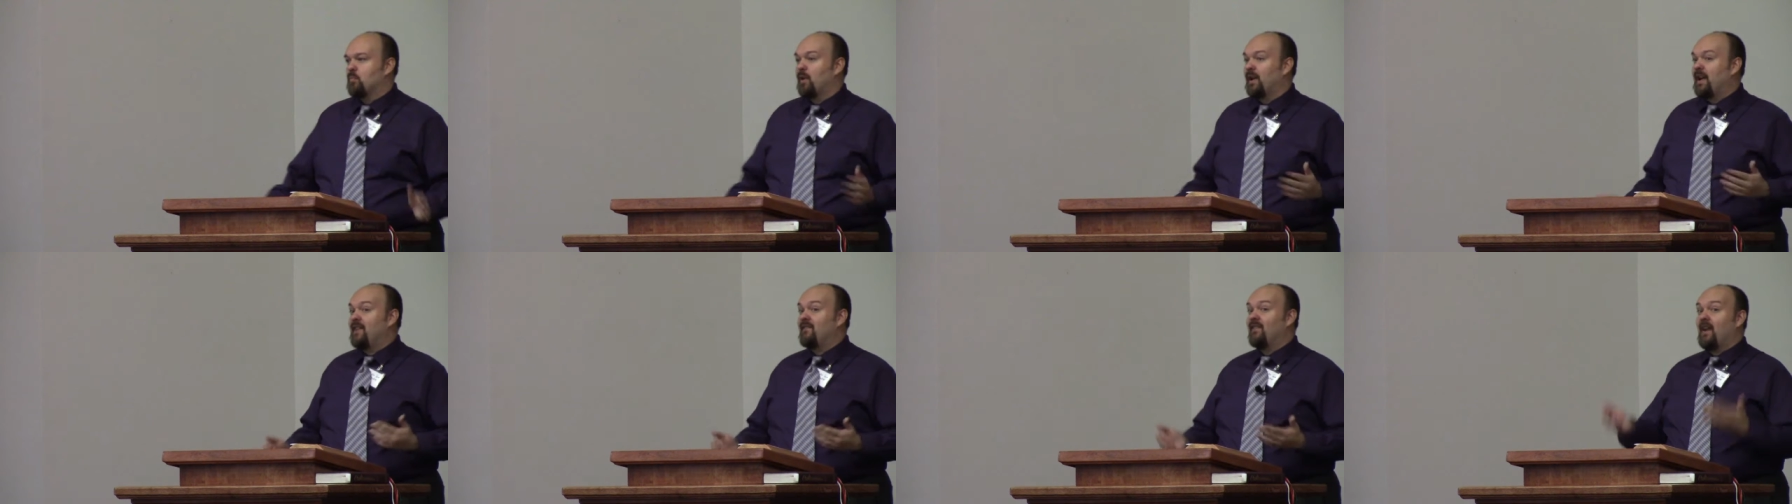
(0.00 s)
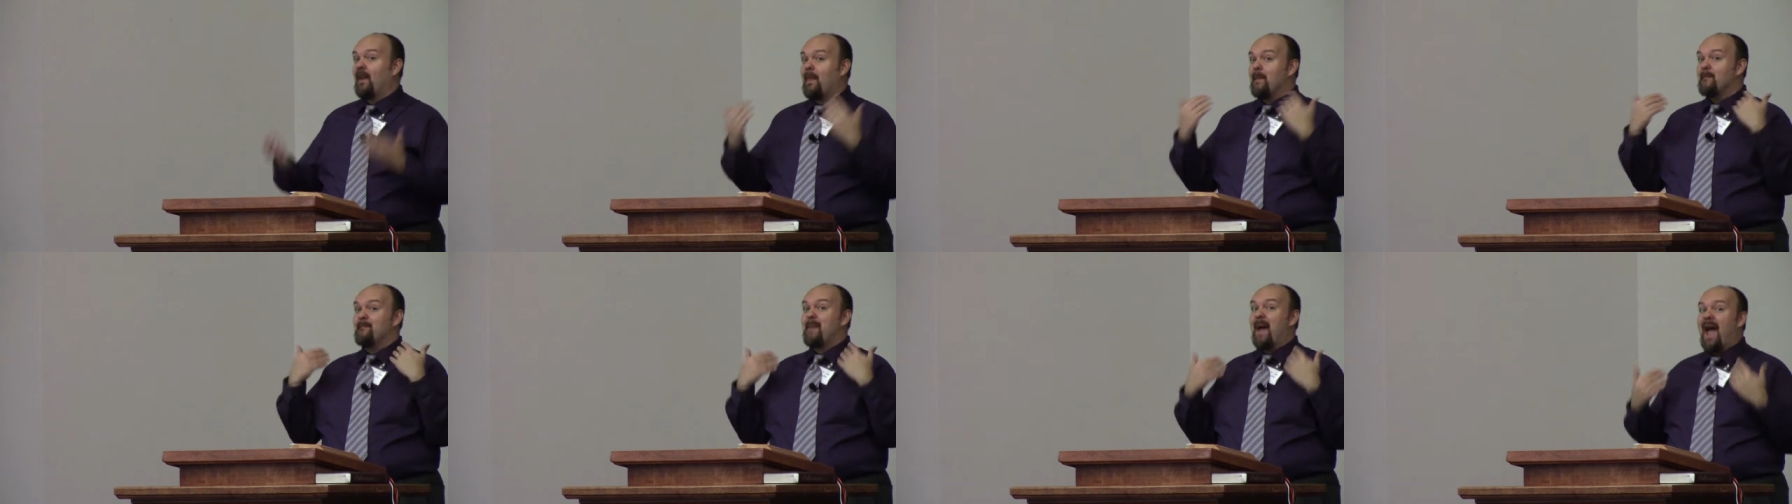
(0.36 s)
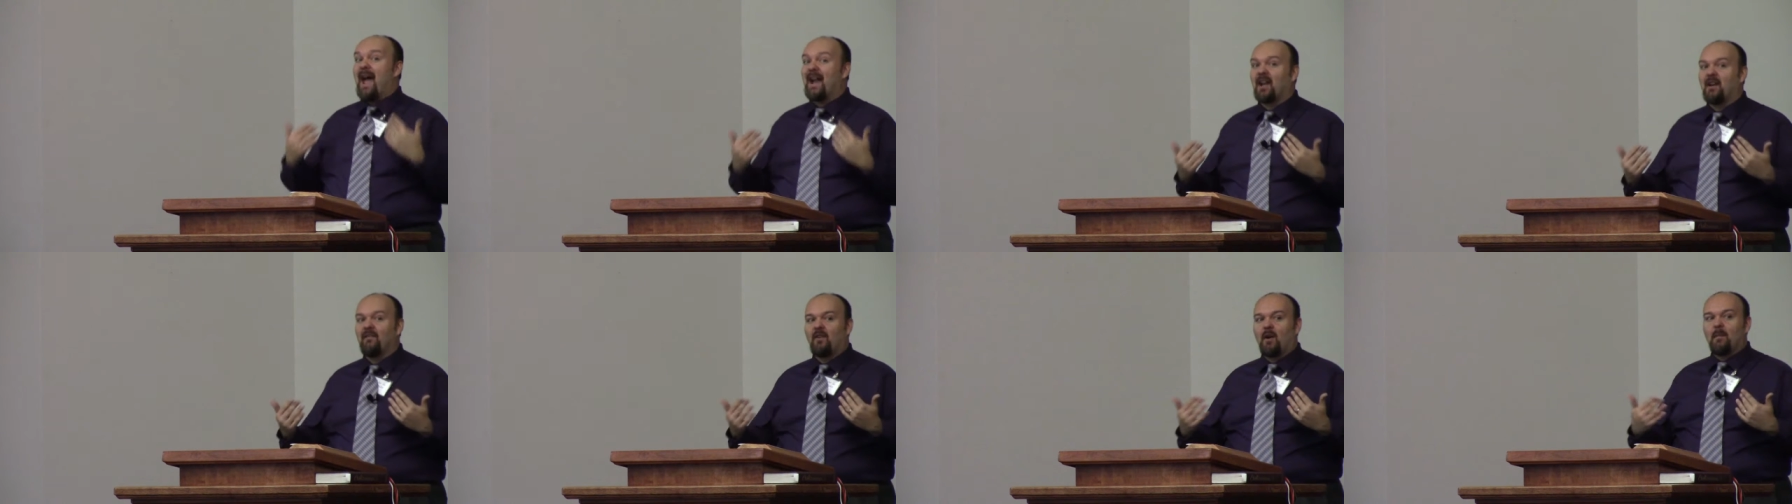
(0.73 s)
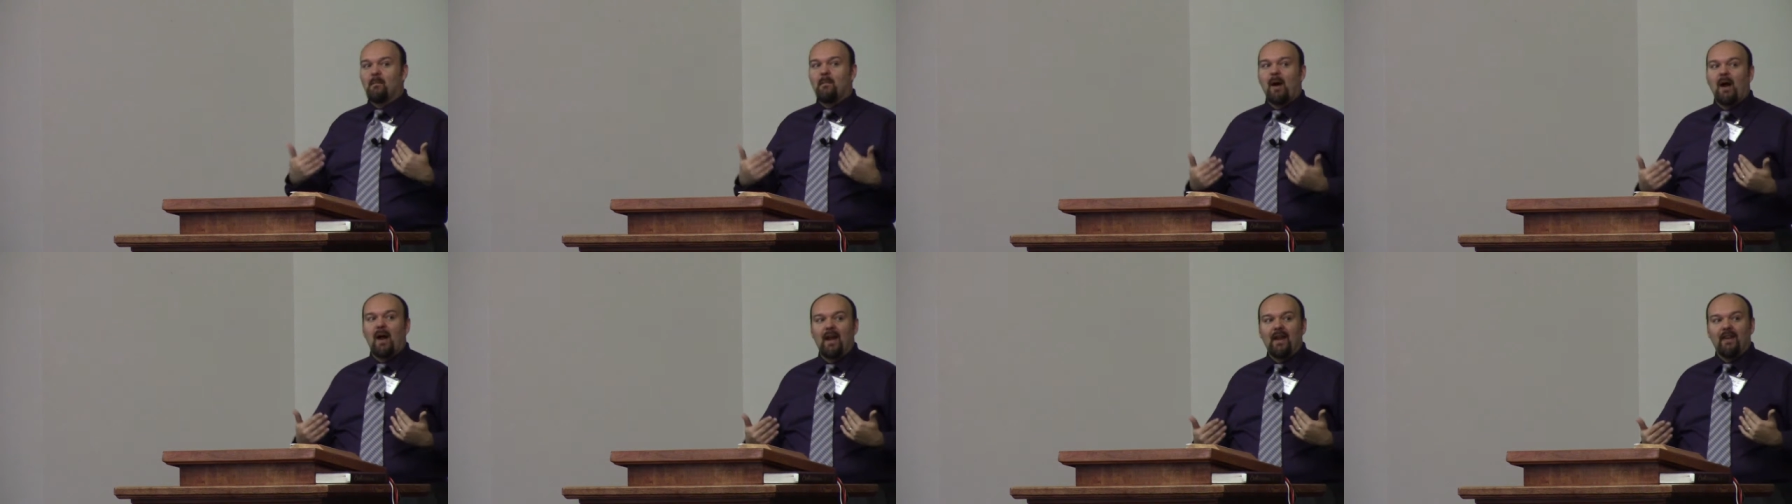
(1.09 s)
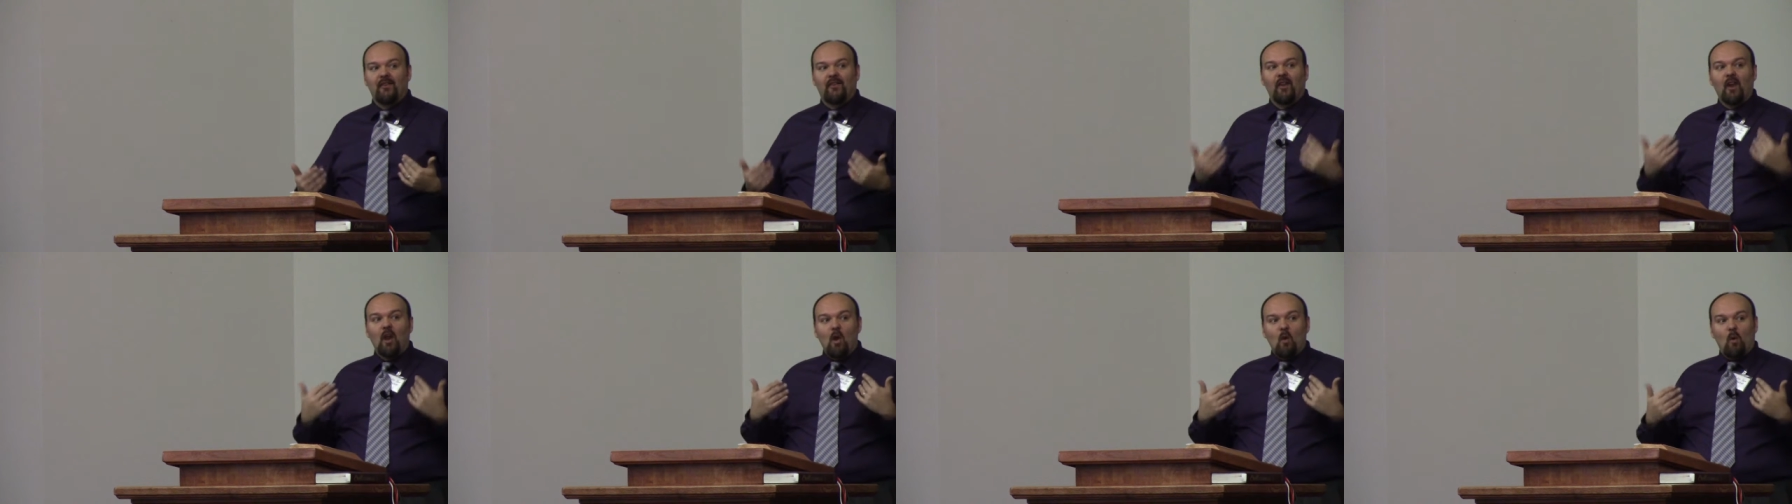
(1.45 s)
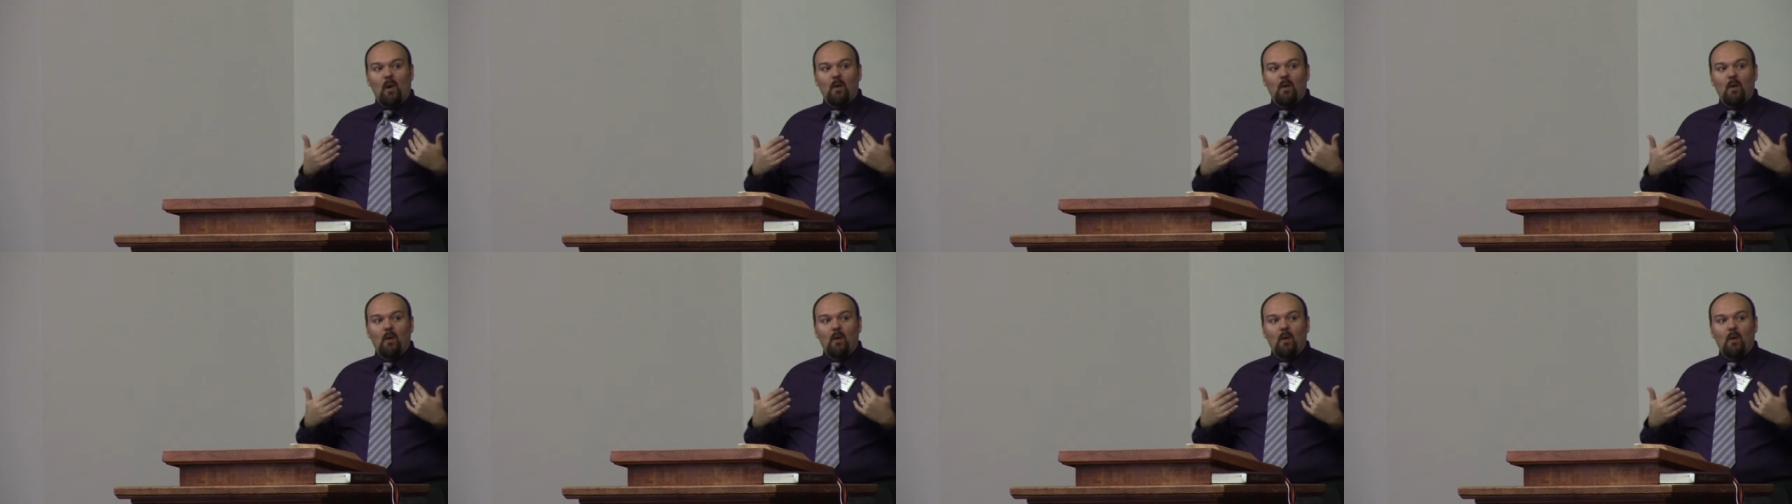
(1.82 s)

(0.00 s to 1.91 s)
but even in the back of our minds,